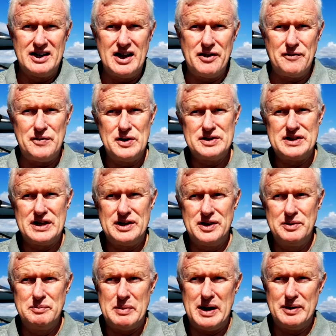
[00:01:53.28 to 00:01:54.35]
Now the first thing
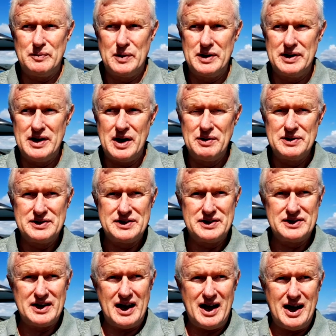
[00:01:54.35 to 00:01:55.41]
you might want to know
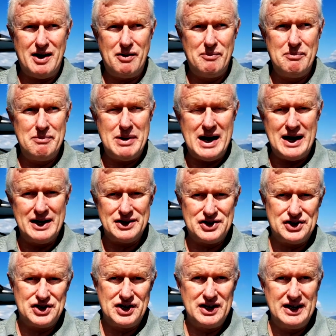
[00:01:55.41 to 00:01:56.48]
is how
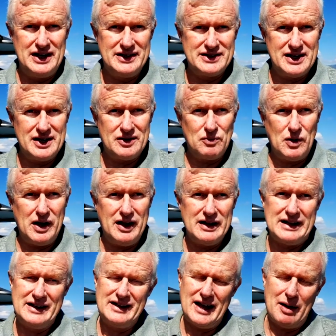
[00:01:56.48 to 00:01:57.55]
much is it? Well,
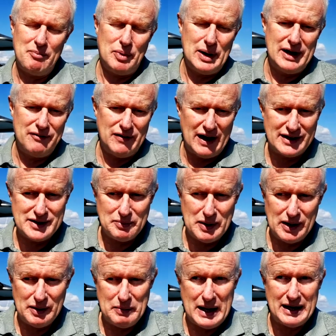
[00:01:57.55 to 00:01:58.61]
I'm pretty
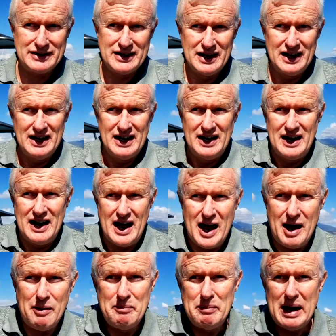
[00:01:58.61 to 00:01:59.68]
flexible about
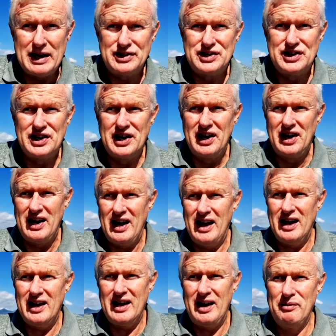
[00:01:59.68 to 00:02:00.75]
how much
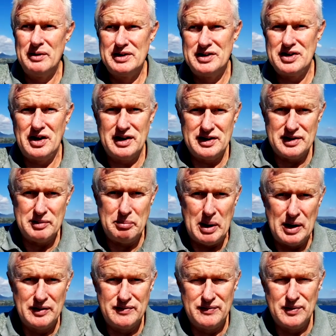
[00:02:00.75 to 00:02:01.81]
uh, I would charter the
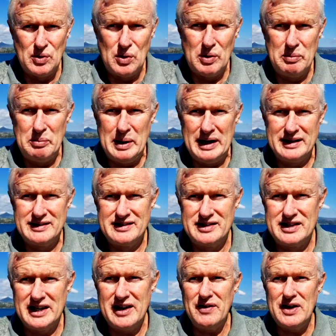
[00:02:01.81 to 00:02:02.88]
boat for, but
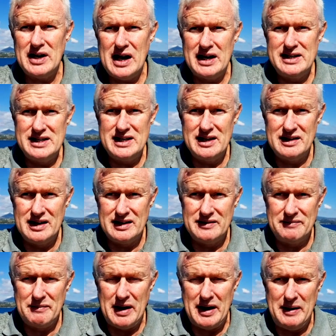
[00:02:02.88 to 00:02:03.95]
to you an idea that
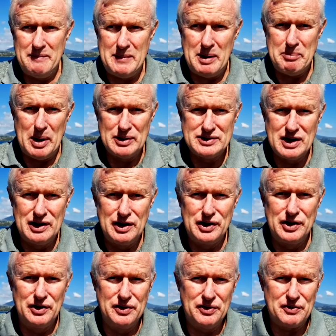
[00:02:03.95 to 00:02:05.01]
uh, my boat's a
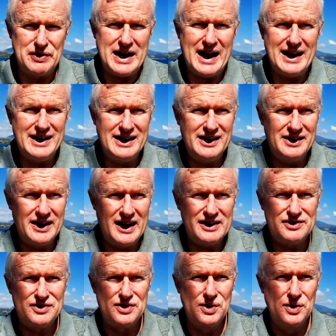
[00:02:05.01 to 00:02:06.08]
Lagoon 380
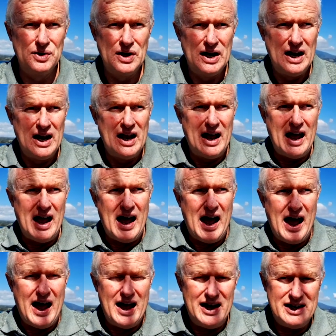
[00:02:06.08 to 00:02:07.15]
S2
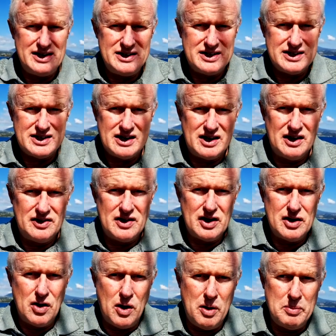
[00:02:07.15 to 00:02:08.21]
and the
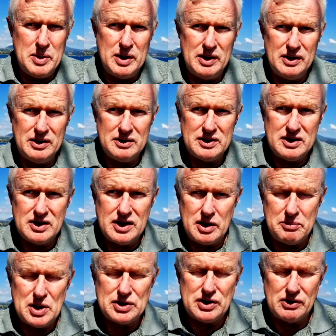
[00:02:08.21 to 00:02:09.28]
normal
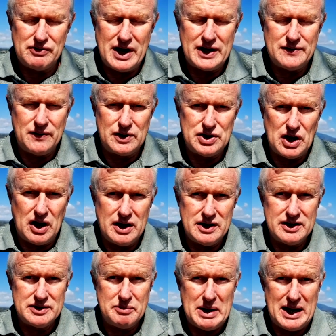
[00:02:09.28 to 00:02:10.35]
commercial rates for charter
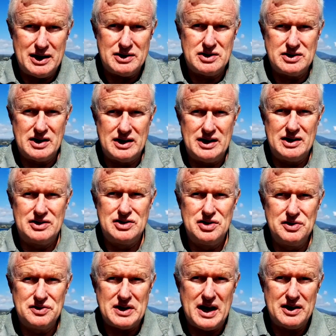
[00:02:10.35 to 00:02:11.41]
is about uh,
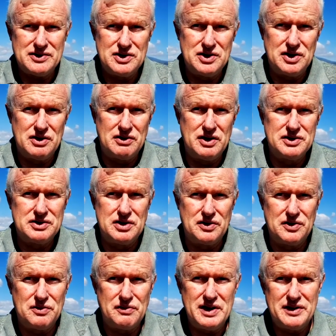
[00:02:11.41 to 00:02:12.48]
2,000 euros to
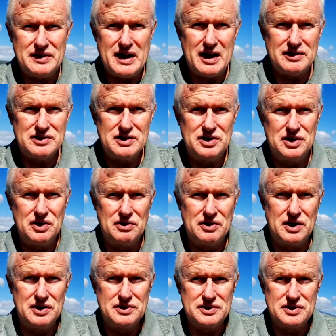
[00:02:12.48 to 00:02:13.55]
3,000
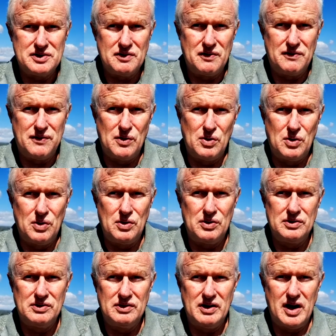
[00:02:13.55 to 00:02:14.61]
euros for
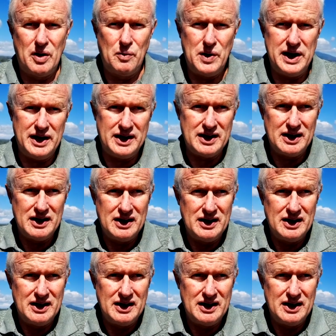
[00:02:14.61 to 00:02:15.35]
a week.